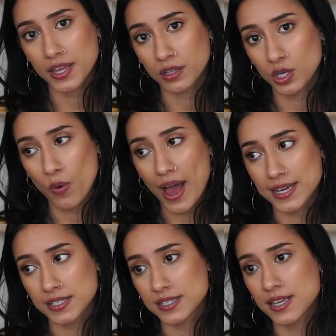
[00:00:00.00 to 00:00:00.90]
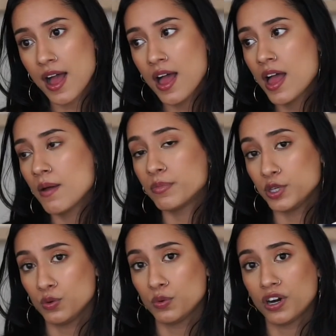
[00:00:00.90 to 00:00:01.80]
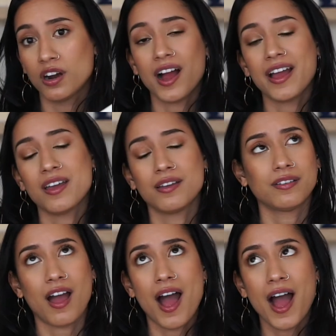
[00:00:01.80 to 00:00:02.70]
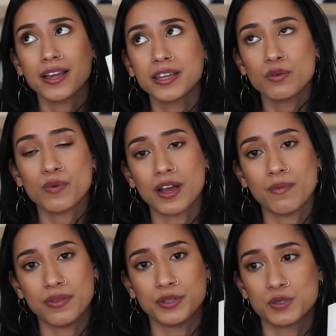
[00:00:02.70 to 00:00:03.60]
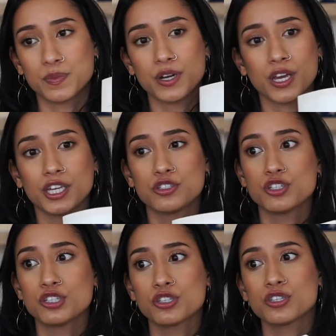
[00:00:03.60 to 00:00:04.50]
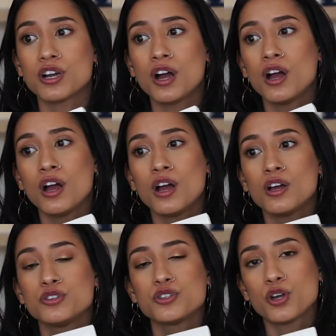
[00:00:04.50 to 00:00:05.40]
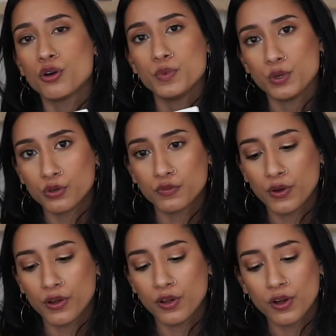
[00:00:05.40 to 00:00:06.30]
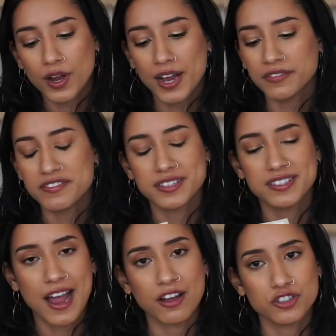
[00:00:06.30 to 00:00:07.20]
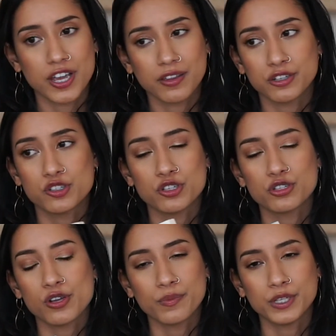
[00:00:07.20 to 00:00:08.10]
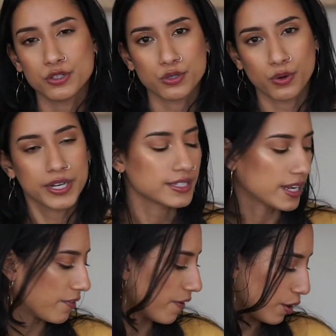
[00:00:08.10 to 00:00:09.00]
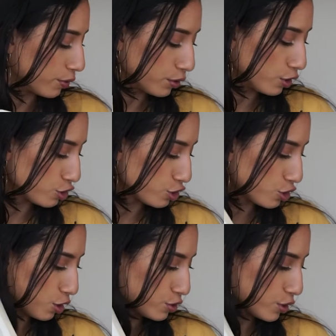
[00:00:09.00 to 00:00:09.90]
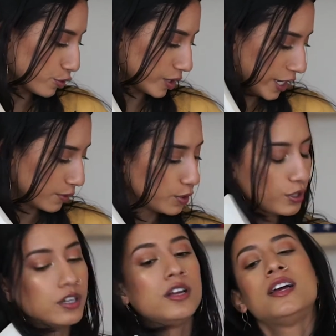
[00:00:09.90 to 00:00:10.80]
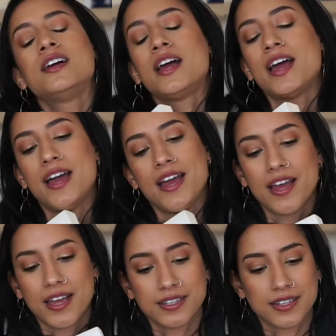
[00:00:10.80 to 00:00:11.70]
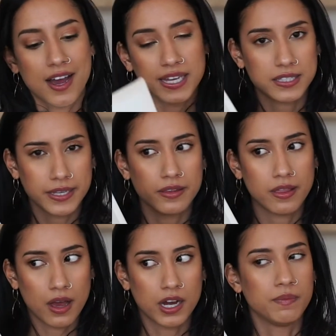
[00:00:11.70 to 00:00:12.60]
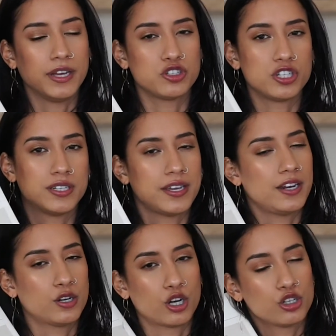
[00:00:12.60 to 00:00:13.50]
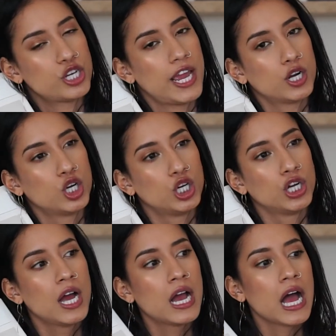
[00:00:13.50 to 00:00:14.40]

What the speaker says: in the US, but you were, I highly recommend this book. It's just so beautiful, kind of nostalgic. There's just so many stories that I found so relatable. And Estee Lalonde mentioned it in her channel